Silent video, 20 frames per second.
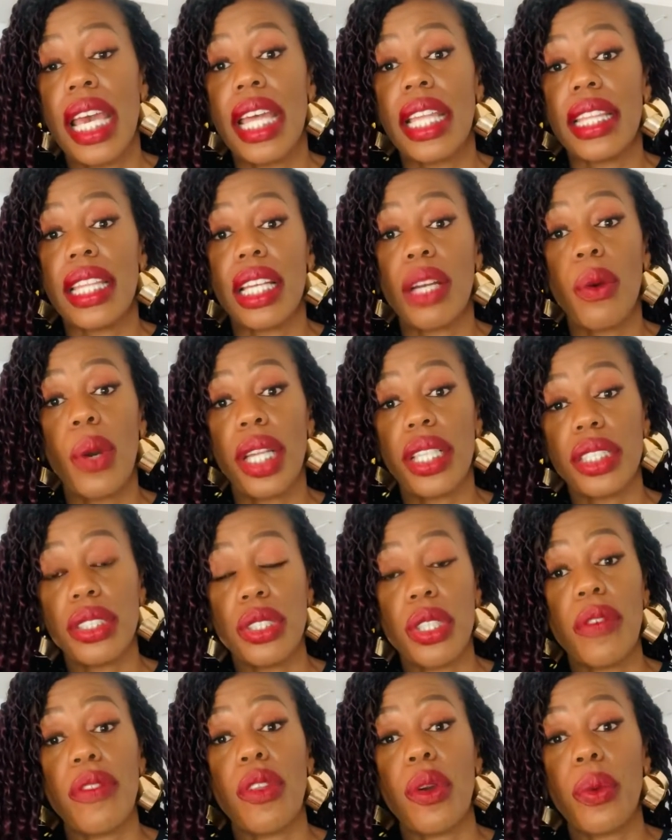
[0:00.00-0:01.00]
The quality
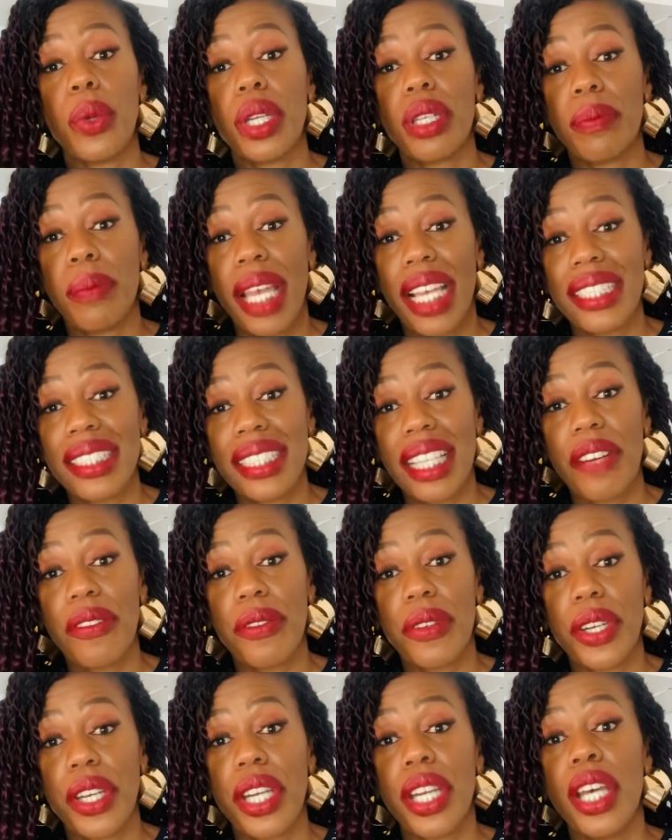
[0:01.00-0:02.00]
of the work may
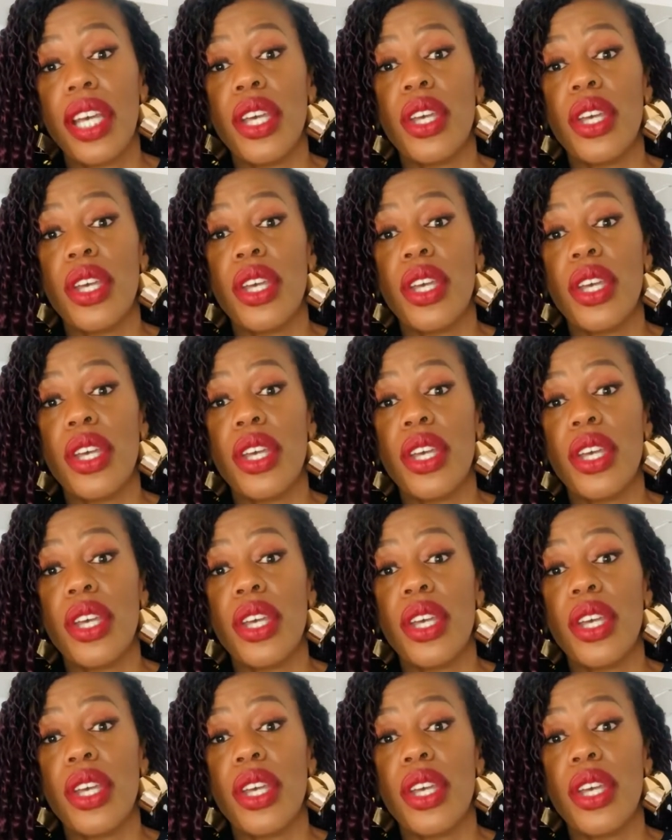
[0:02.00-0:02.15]
suffer.